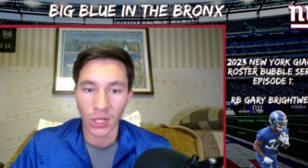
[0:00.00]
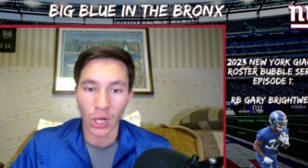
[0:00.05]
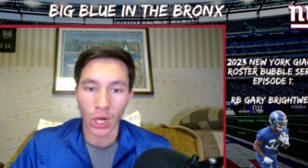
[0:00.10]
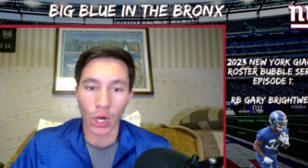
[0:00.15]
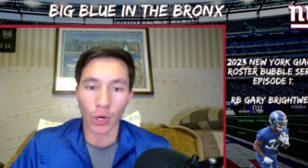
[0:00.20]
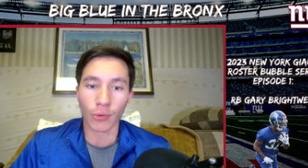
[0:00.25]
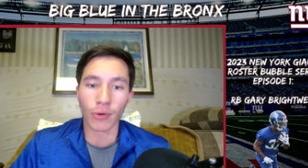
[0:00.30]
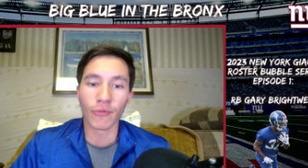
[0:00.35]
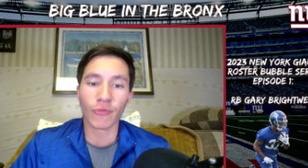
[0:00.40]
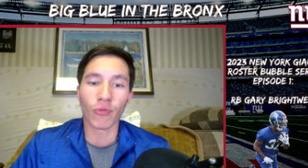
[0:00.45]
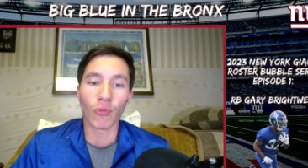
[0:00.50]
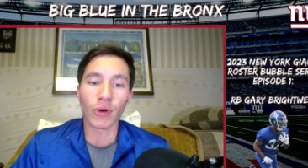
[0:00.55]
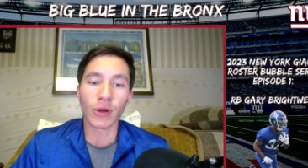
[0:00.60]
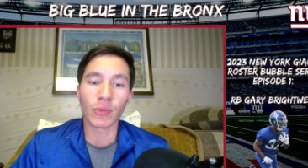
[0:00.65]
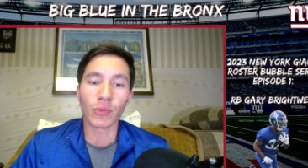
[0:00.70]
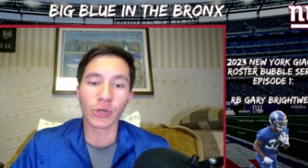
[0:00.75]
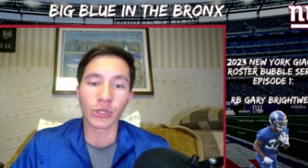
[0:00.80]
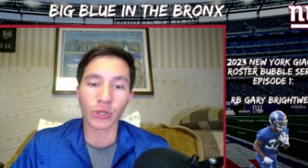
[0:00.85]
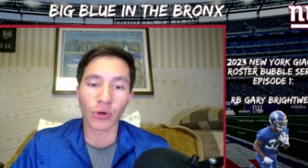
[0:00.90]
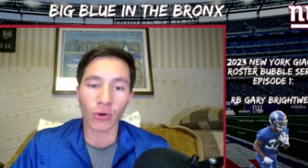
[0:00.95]

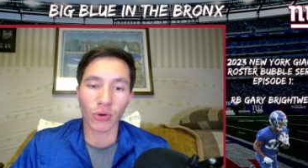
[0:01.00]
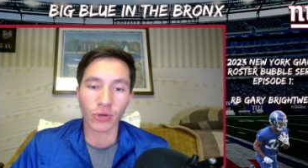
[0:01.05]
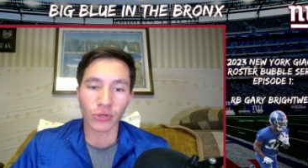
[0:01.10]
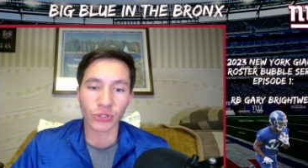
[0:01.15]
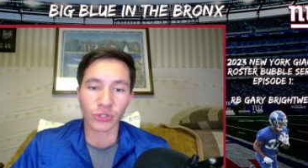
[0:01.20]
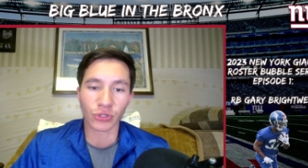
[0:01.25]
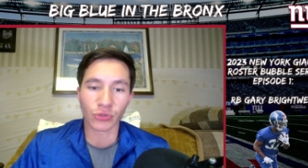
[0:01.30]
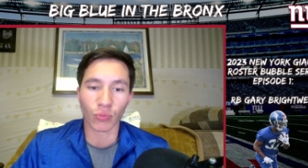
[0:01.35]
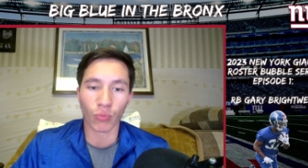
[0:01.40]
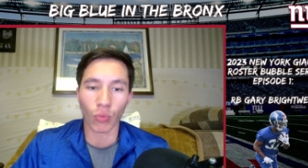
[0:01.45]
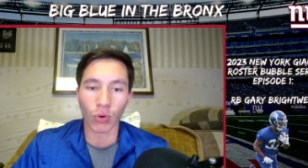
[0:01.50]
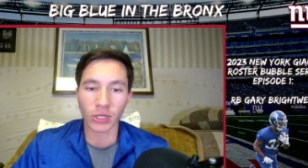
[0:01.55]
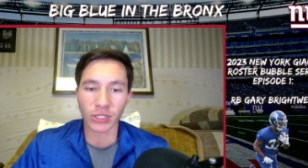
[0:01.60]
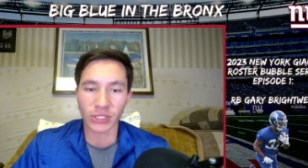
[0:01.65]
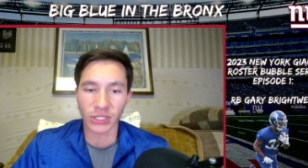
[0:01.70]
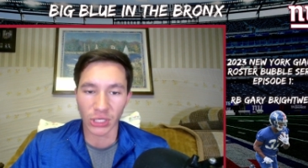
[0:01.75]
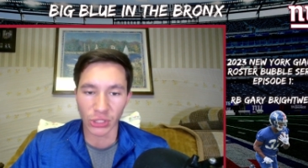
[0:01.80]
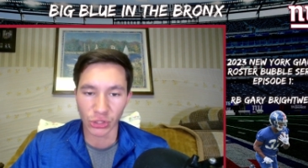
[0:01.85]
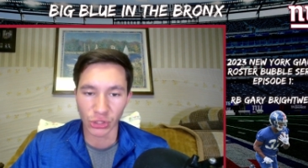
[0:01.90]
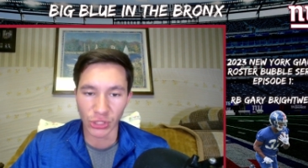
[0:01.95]
141 yards, one
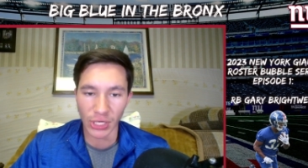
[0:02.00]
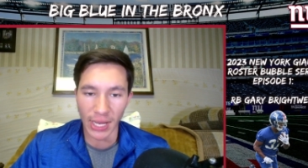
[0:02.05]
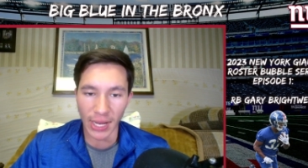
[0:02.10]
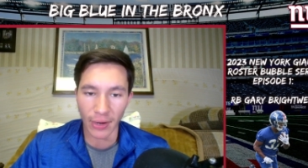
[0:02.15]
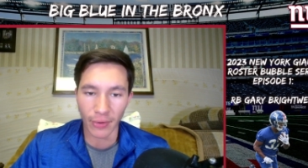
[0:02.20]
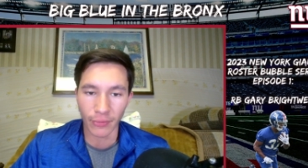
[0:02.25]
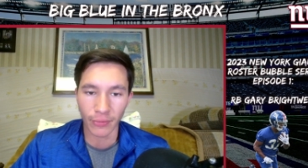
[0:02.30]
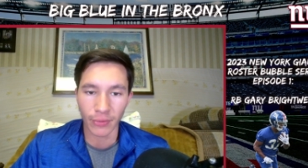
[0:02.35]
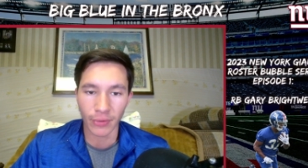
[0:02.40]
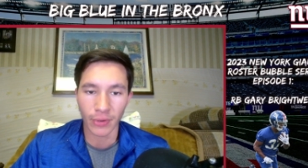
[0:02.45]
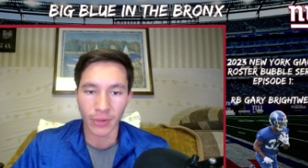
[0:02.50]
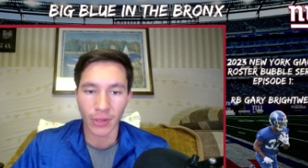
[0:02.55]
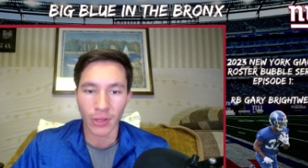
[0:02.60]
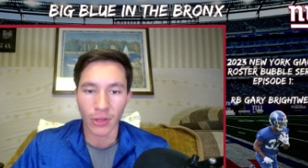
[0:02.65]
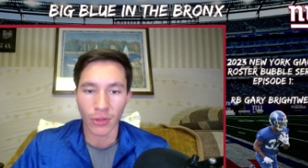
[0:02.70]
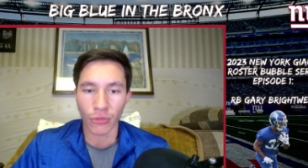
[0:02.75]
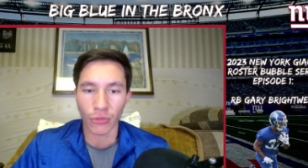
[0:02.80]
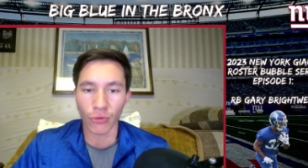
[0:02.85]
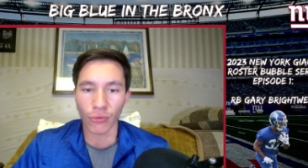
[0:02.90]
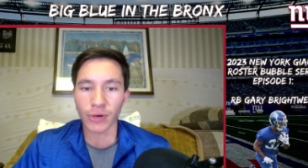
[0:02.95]
touchdown,
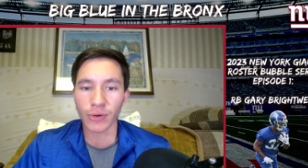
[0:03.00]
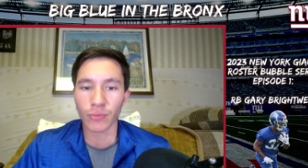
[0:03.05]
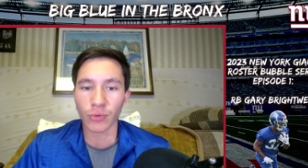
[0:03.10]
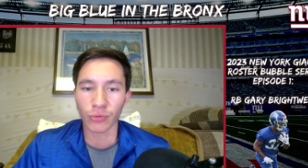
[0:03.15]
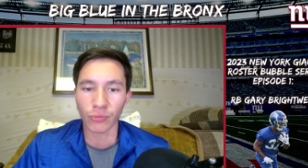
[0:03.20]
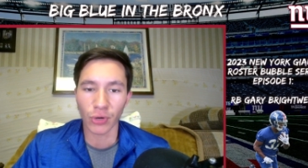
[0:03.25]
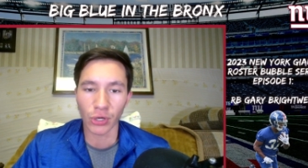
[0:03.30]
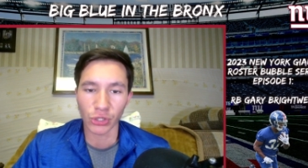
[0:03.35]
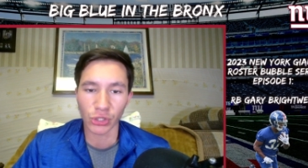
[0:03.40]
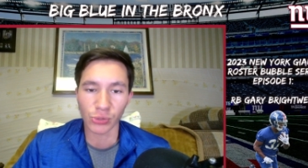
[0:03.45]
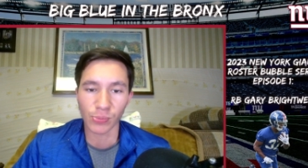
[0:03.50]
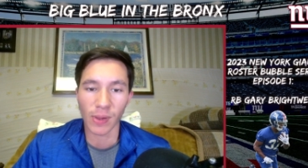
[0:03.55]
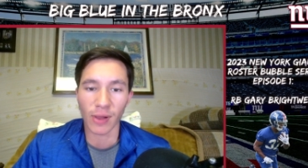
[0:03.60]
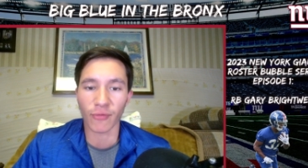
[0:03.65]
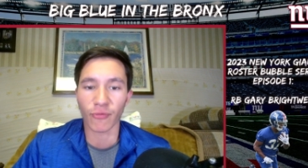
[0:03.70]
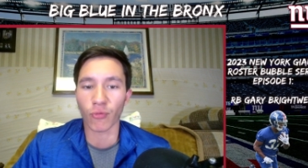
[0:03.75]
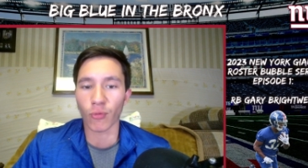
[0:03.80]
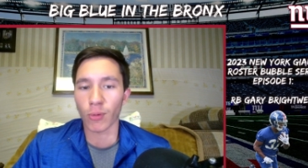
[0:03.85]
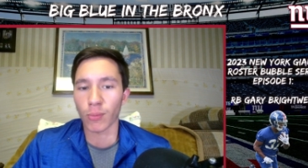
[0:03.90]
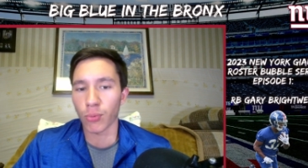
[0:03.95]
31 rushes,
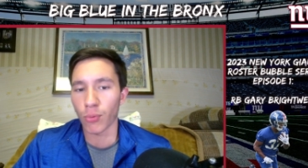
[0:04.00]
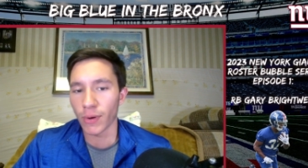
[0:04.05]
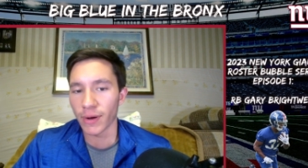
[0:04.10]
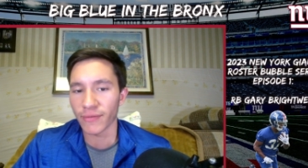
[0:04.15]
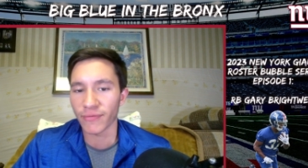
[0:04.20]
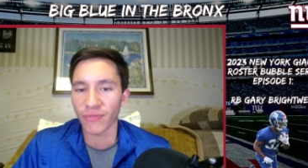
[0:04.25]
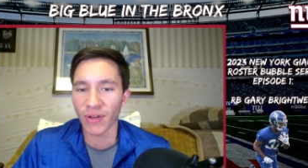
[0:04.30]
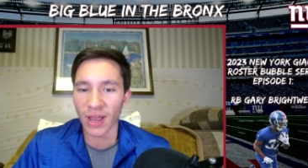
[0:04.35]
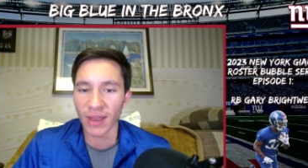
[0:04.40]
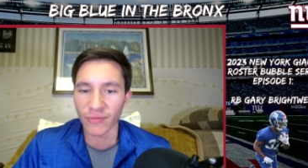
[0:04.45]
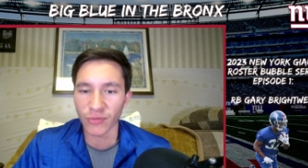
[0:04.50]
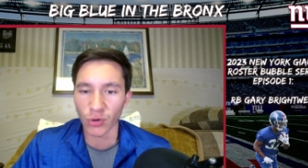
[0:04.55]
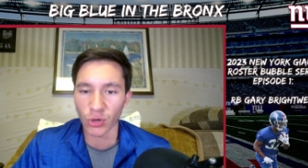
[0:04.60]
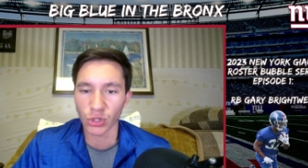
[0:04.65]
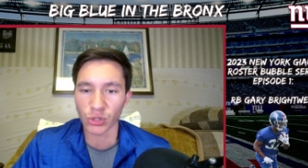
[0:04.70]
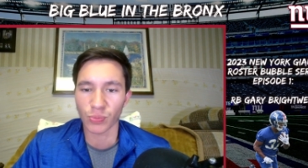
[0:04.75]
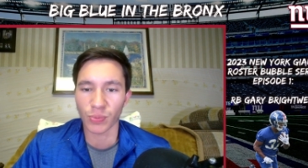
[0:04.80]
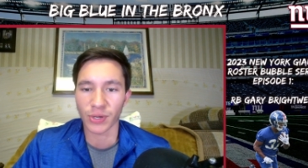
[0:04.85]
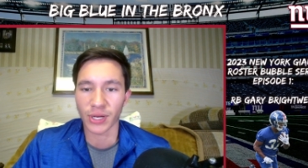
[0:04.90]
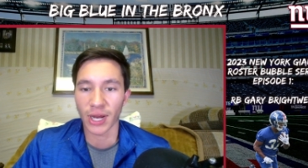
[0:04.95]
about 4.5
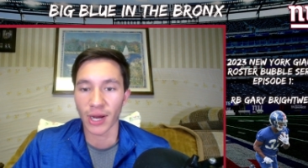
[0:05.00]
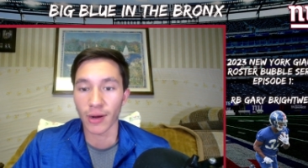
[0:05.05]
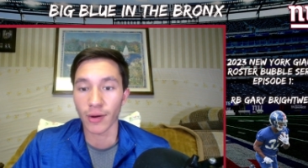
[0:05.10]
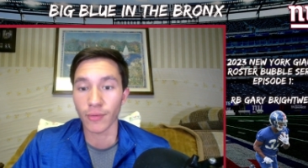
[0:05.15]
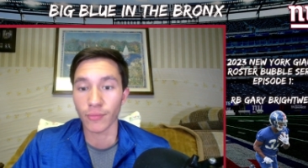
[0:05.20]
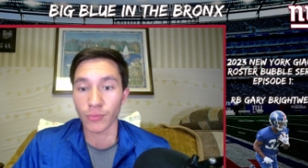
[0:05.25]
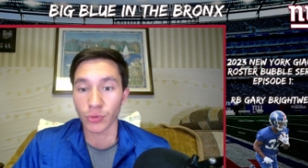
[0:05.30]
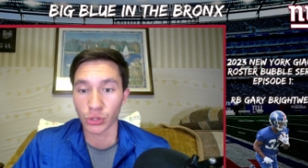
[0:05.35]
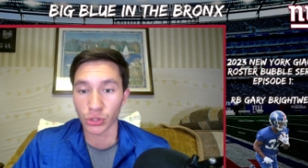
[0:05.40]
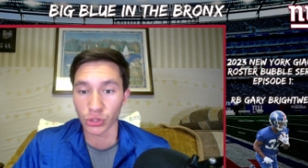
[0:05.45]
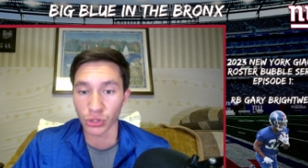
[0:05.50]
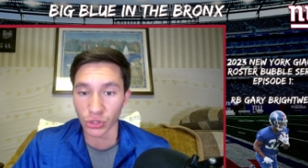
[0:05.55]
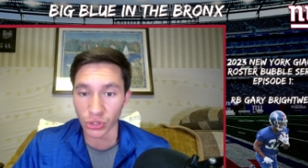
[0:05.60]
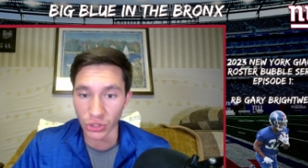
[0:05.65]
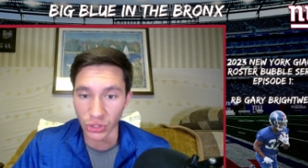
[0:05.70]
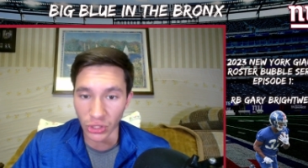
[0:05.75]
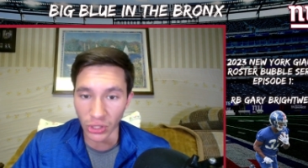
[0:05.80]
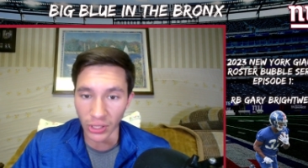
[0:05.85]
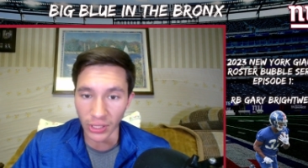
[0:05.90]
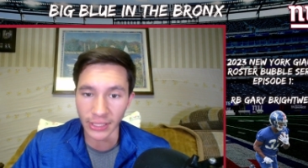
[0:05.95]
yards per carry, which is
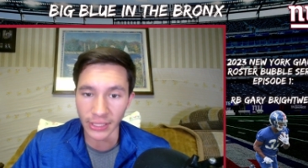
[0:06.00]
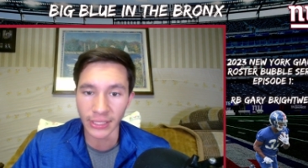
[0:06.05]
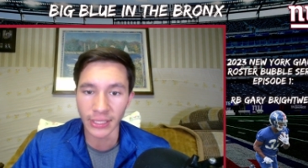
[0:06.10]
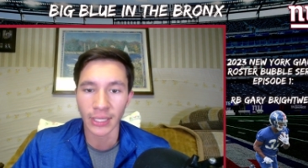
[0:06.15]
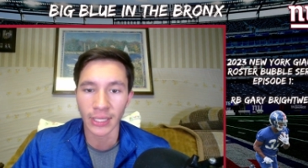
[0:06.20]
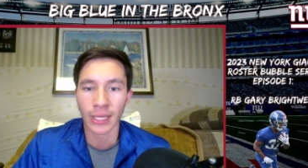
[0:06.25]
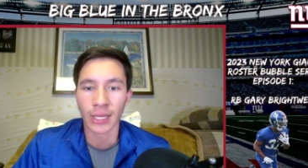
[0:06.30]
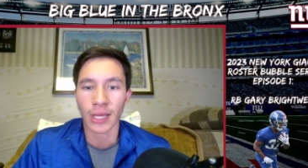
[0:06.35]
good.